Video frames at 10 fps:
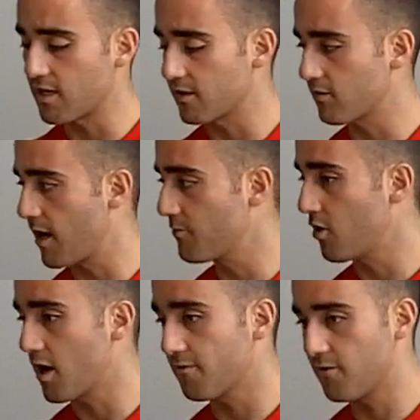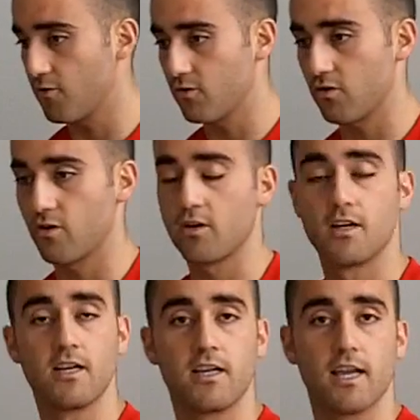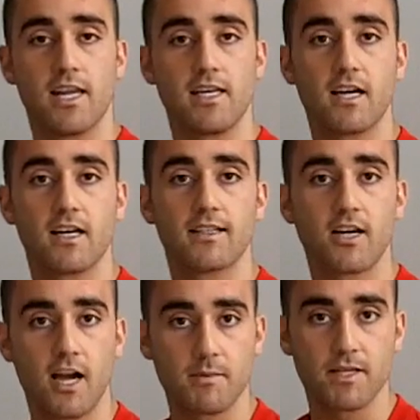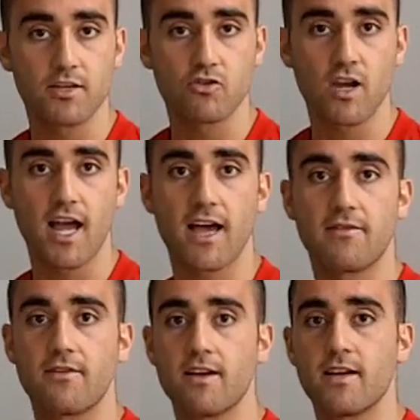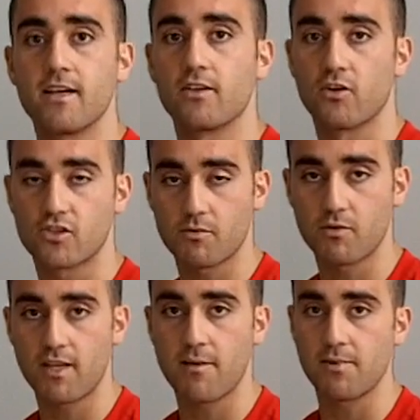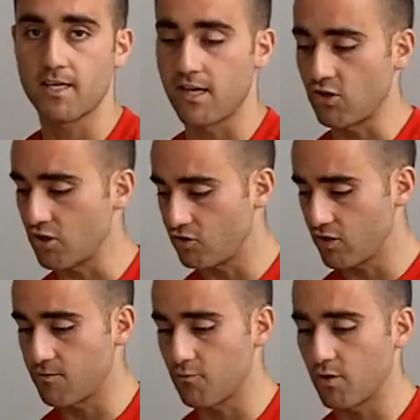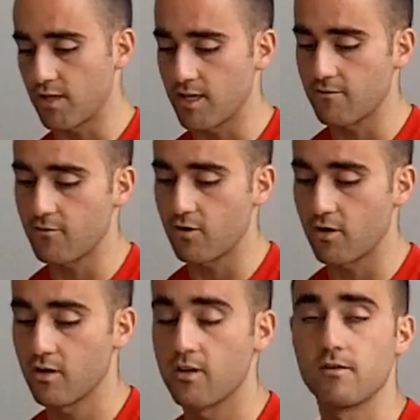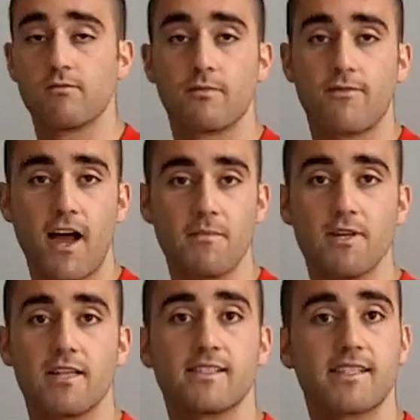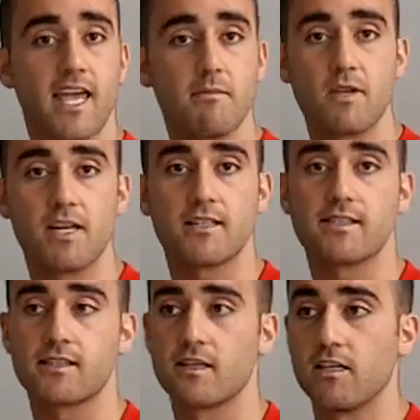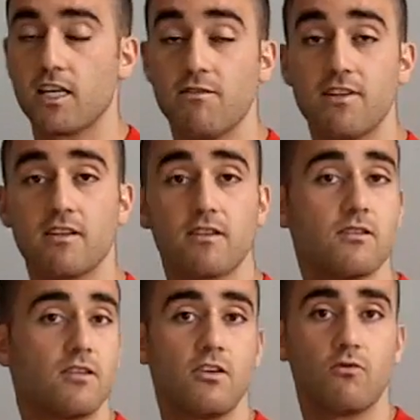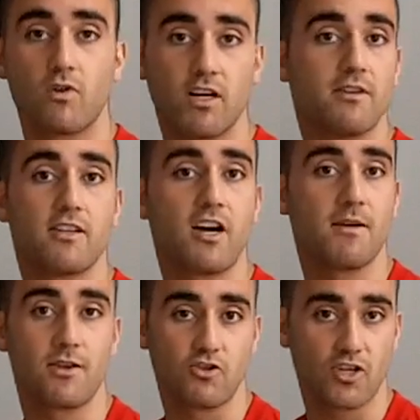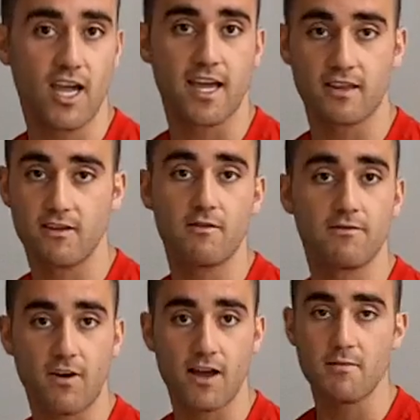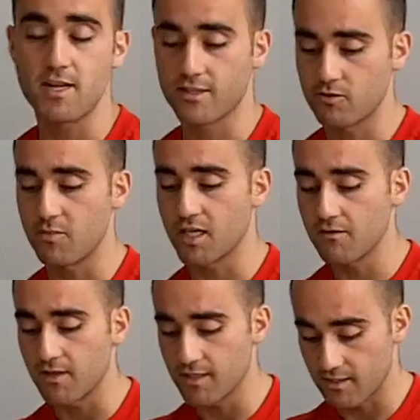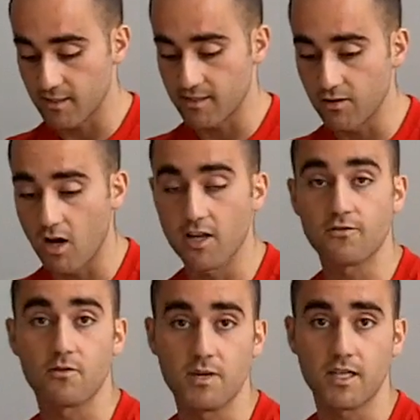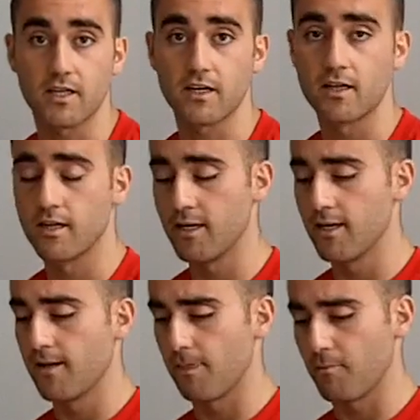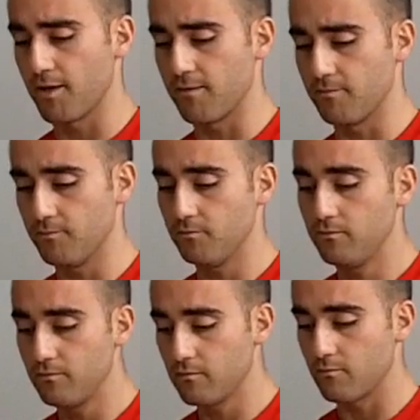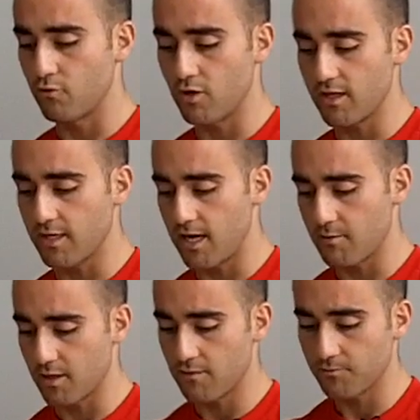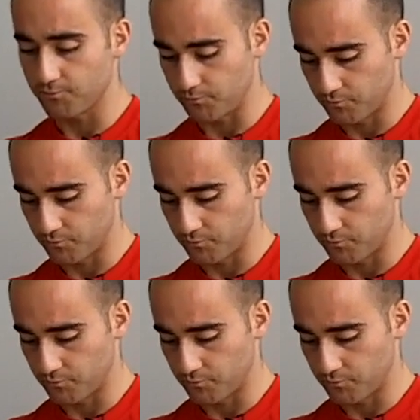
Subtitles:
can grab your iPhone or any kind of timer that you have. There are some great applications. You can put it in for 5 minutes, 10 minutes, even whatever time that you can. Even 5 minutes to begin with, it's a lot for a beginner. But put a timer